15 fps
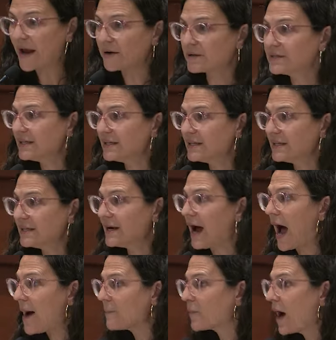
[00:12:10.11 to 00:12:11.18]
Where
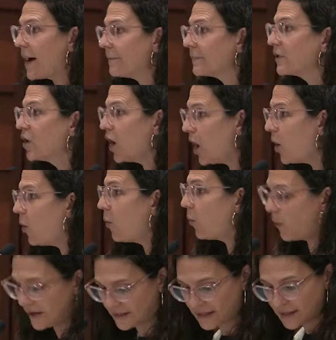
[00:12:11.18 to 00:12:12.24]
did Amram
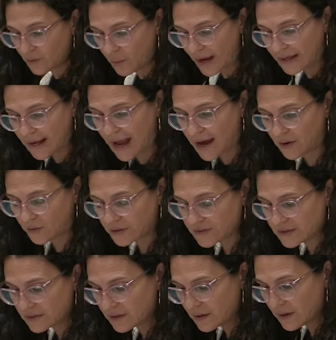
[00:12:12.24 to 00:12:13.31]
go when he went
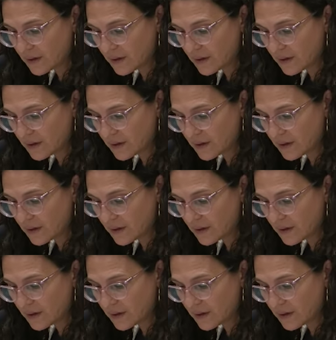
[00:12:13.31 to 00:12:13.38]
out?